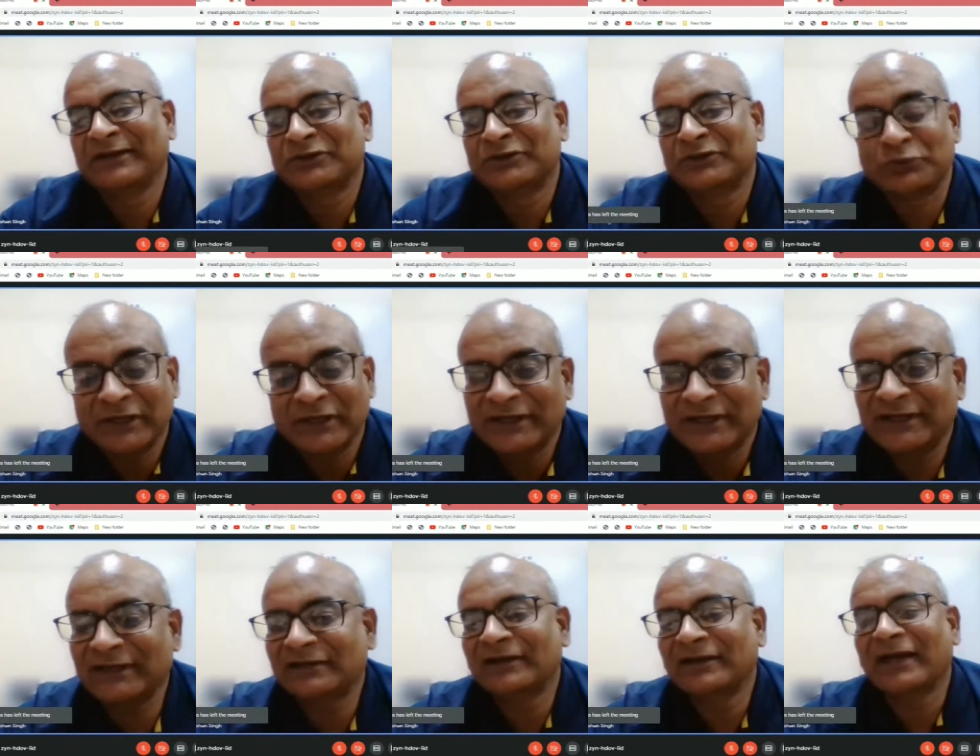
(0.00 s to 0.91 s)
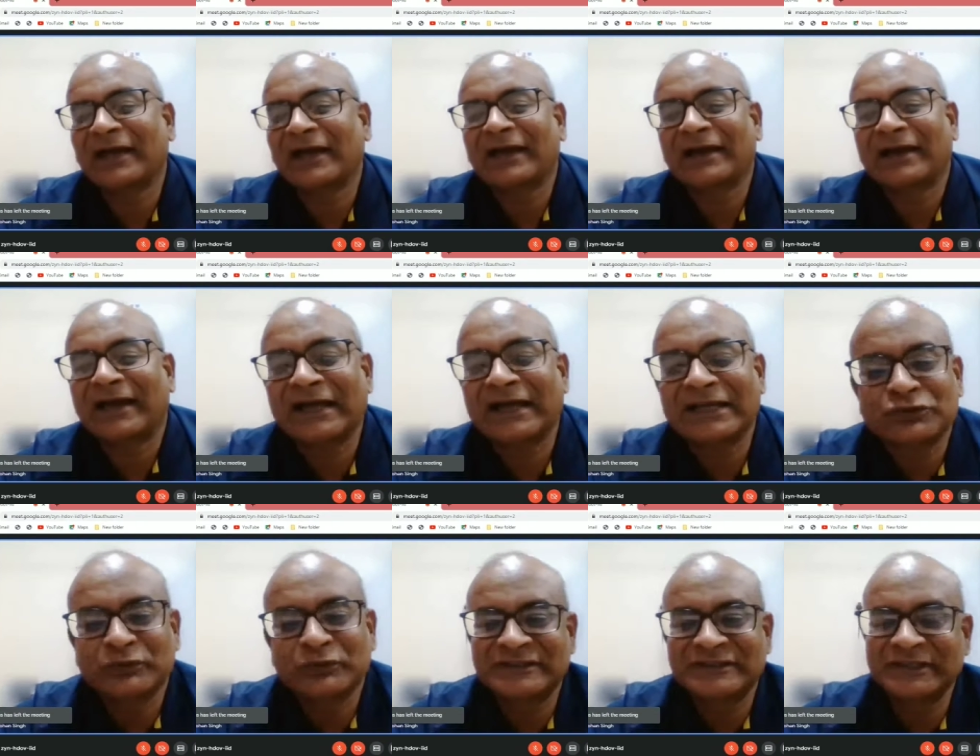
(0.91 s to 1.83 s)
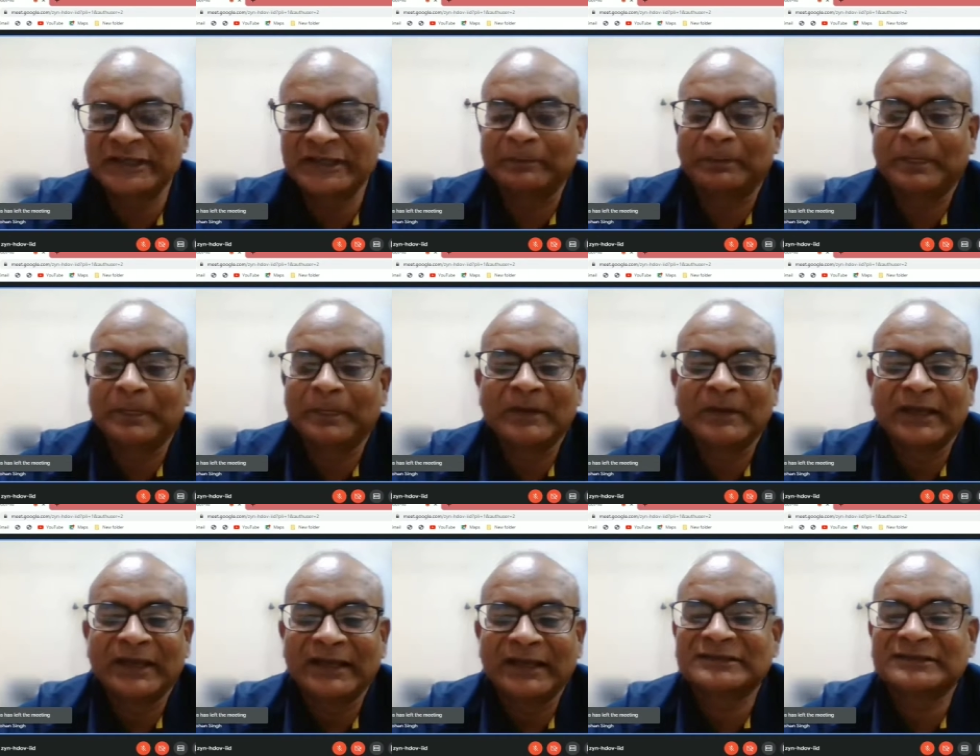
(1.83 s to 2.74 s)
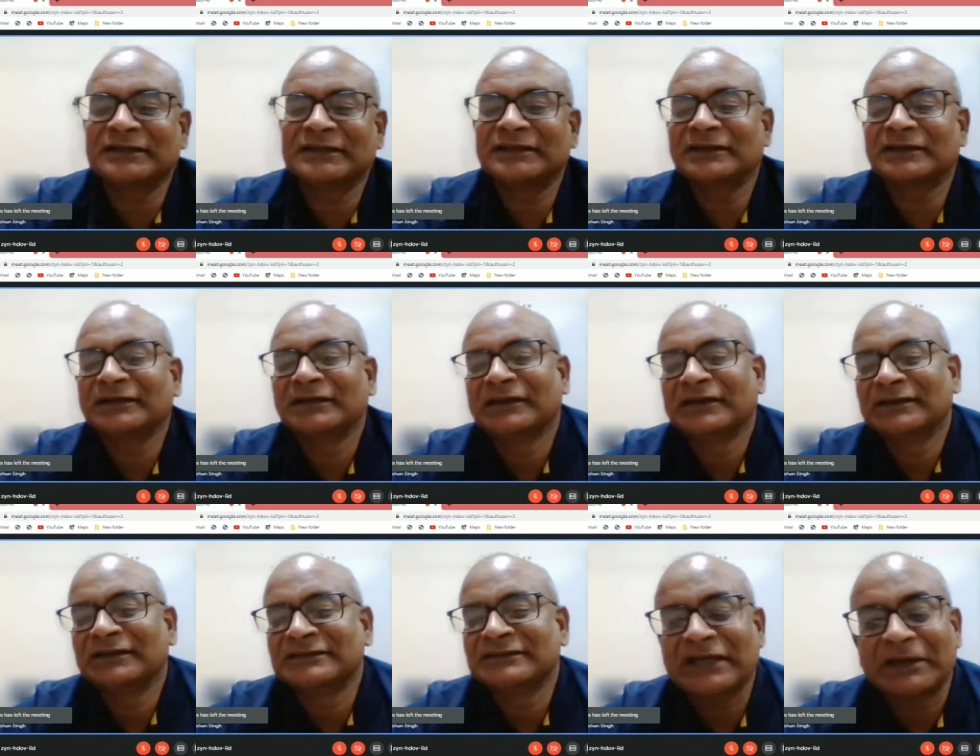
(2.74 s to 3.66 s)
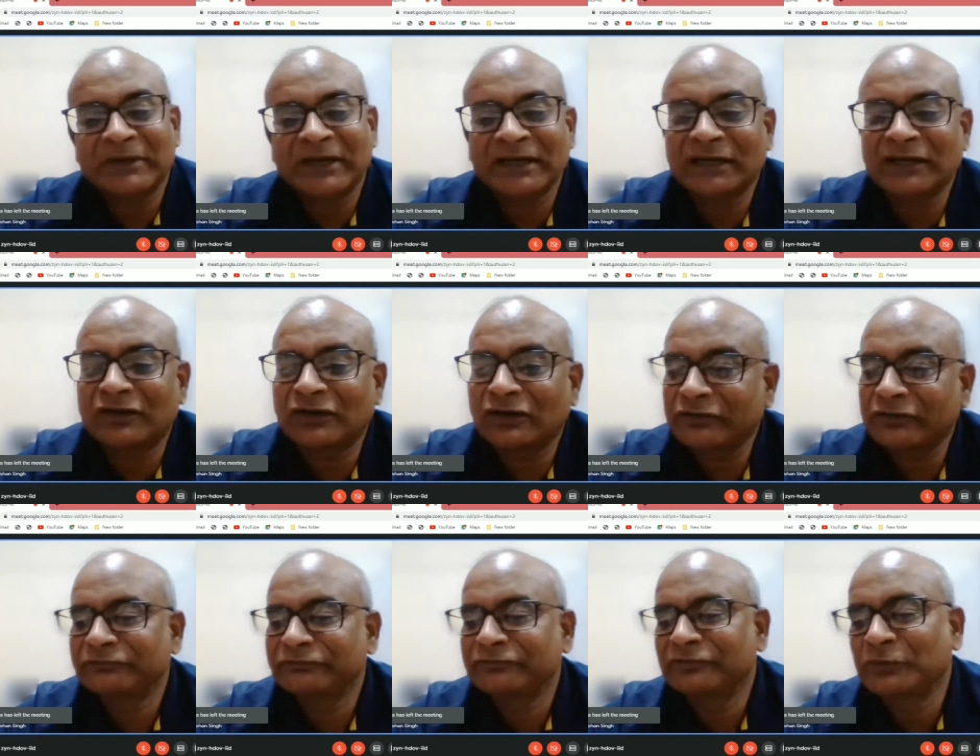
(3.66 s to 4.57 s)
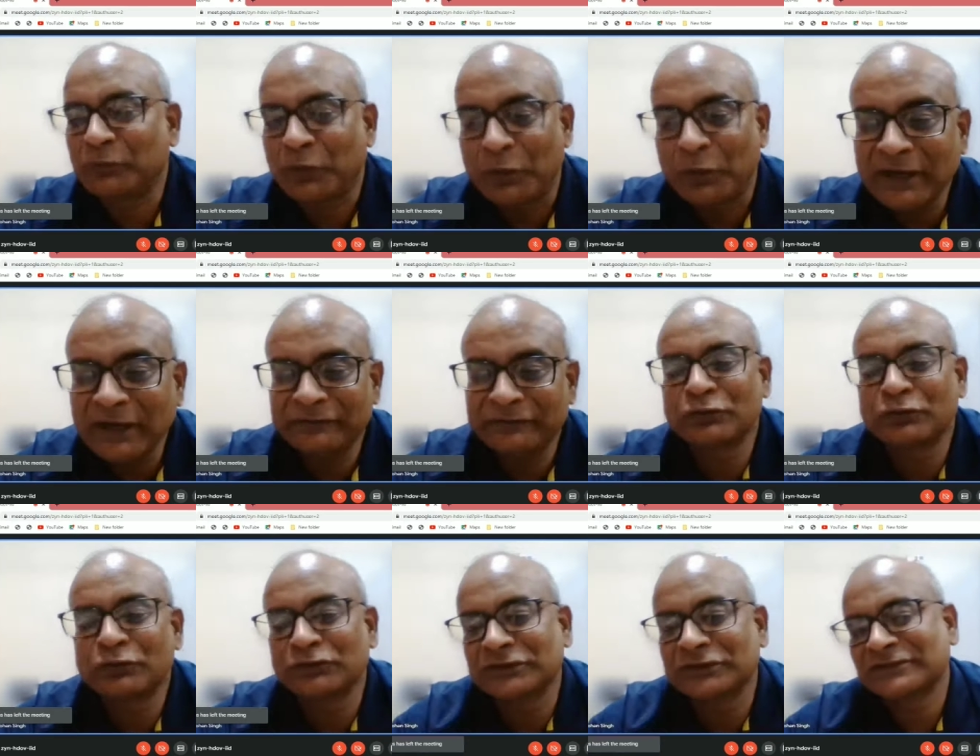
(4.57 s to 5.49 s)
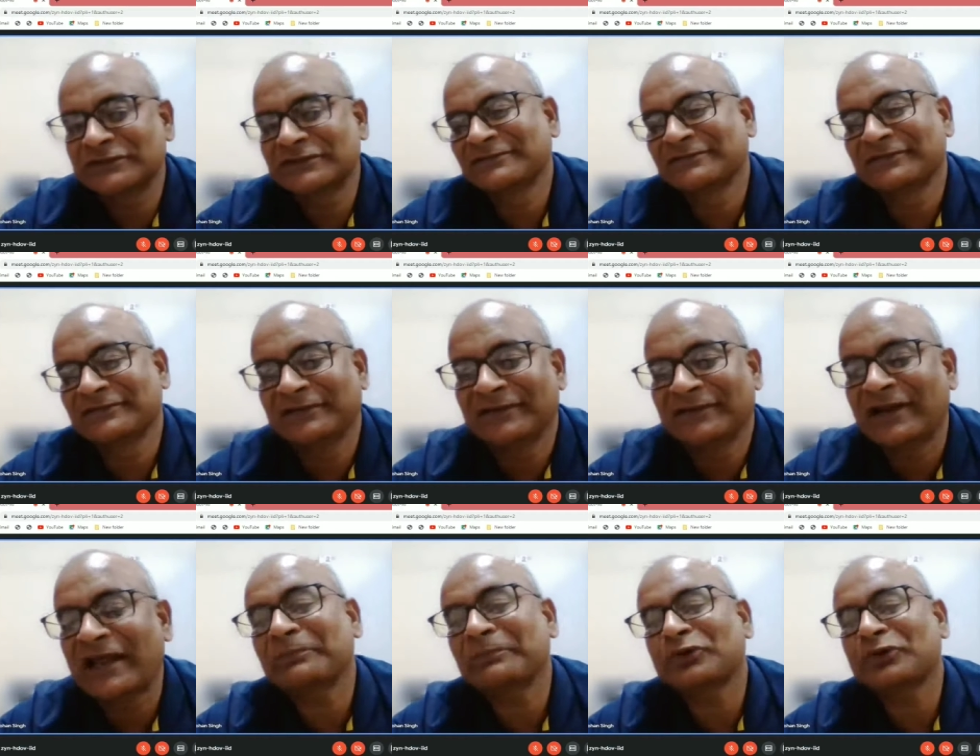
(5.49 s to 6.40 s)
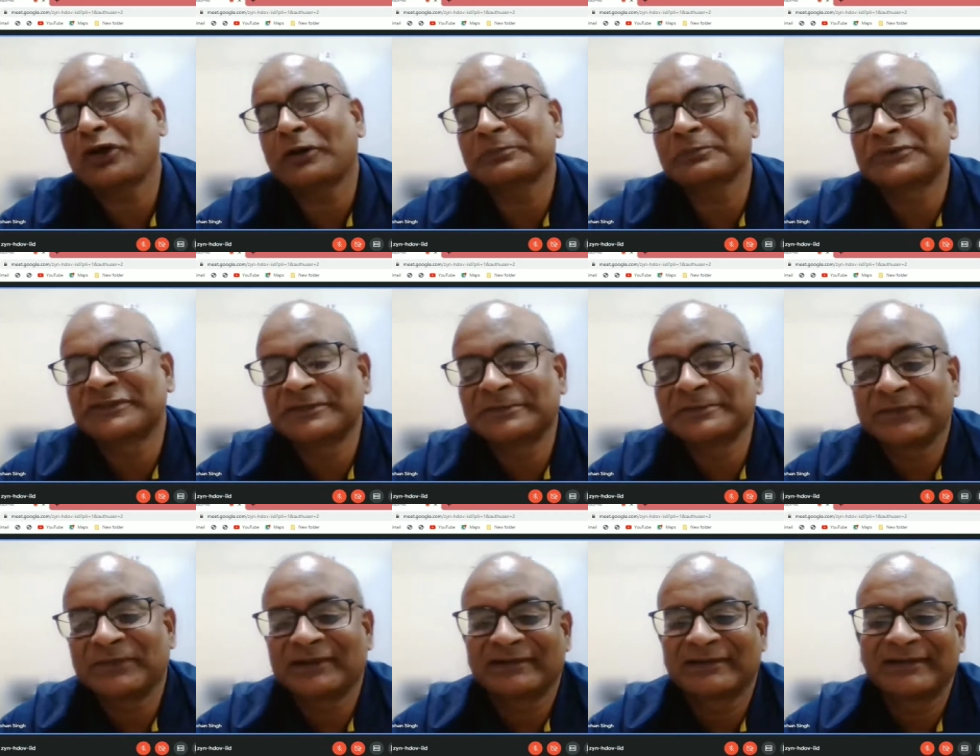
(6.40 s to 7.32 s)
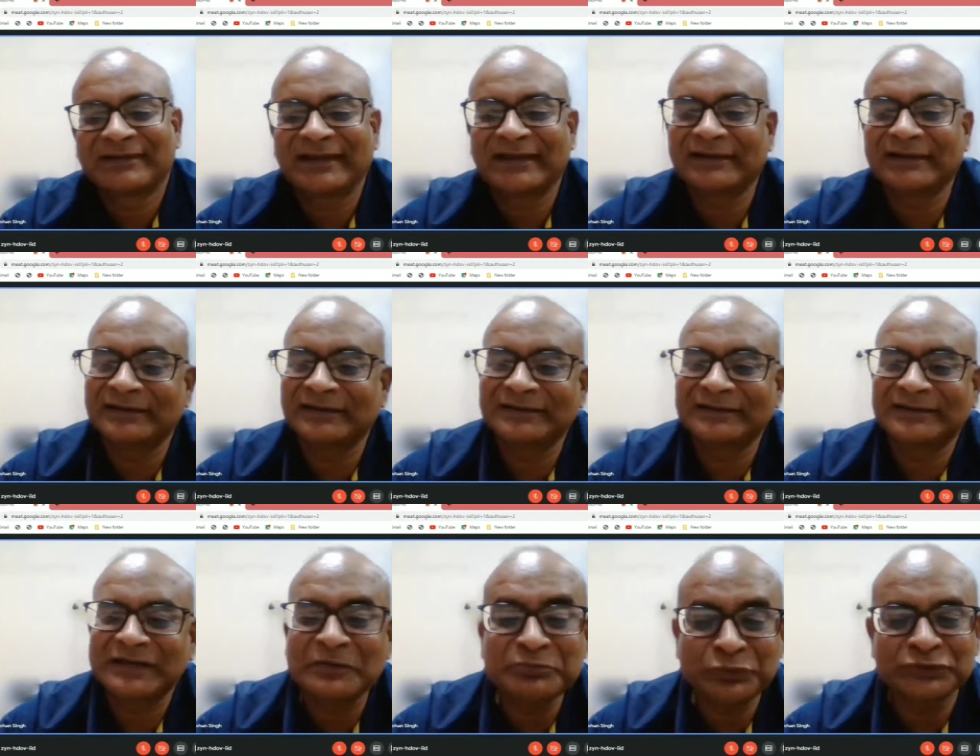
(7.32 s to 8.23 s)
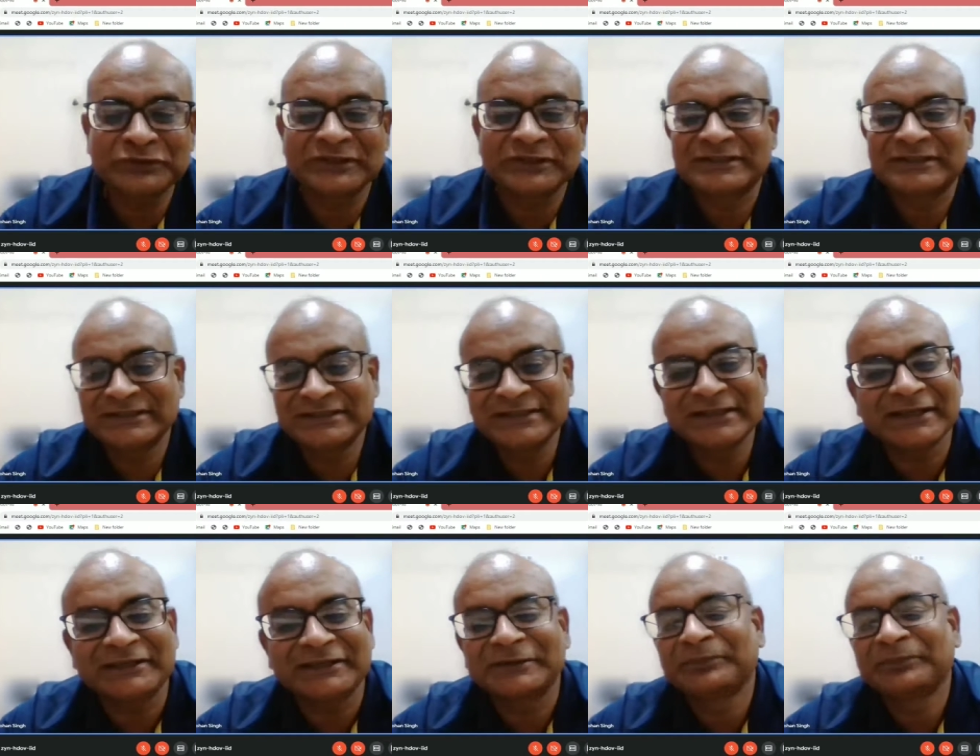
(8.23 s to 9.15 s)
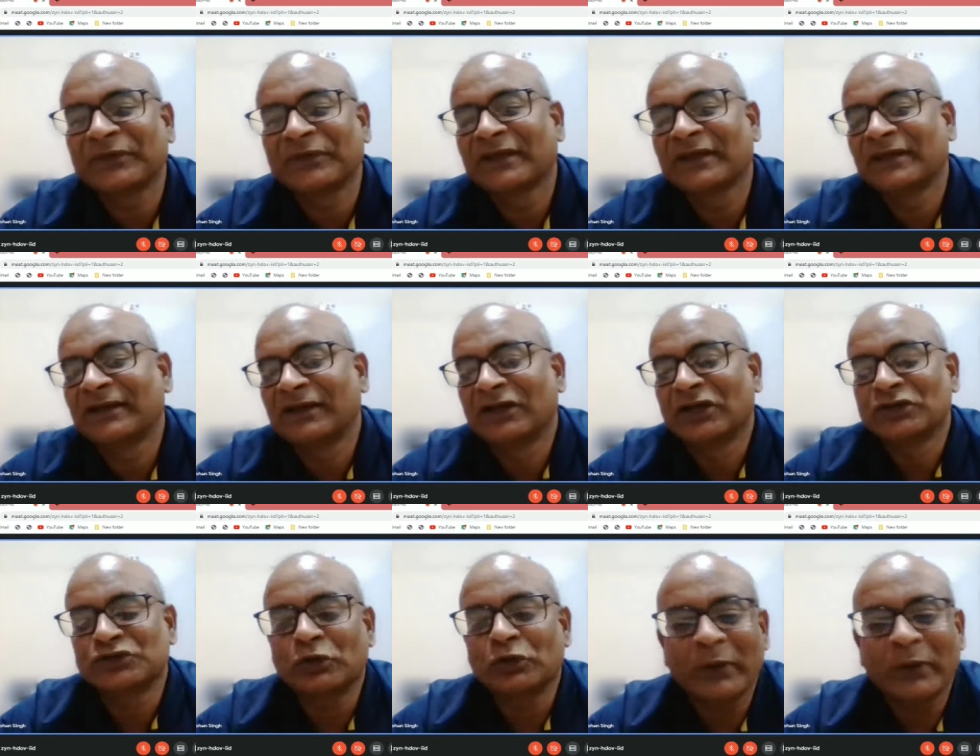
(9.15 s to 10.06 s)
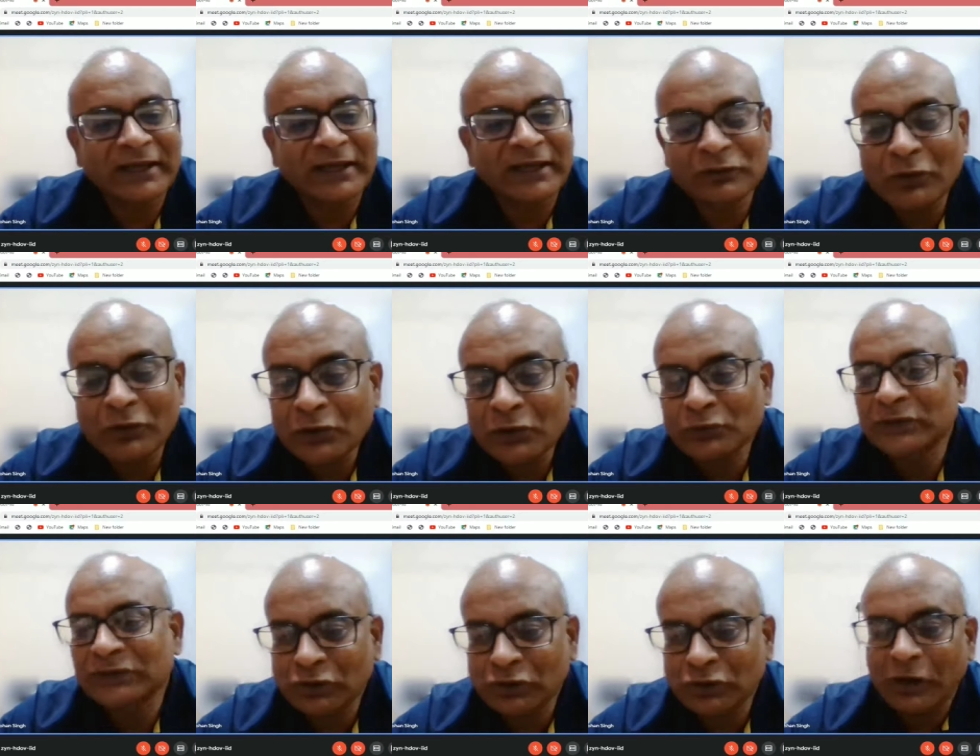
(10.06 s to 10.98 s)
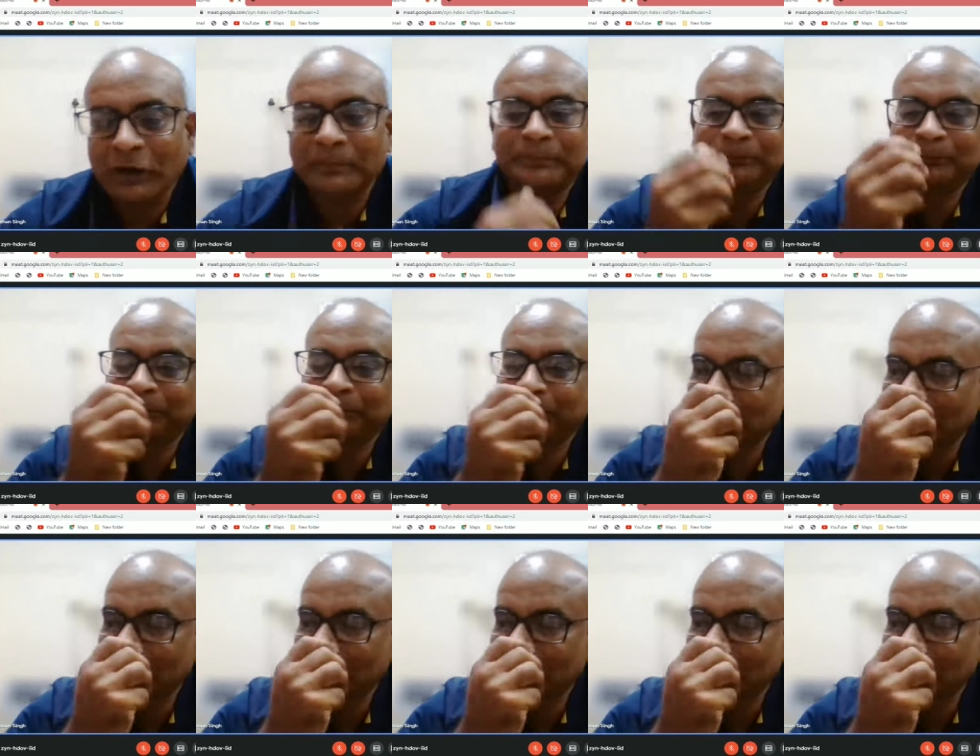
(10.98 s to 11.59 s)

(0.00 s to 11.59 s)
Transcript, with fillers: Today, as we see, it's a zamana of mobile phones, laptops, and uh, computers, isn't it? So when I go to a shop,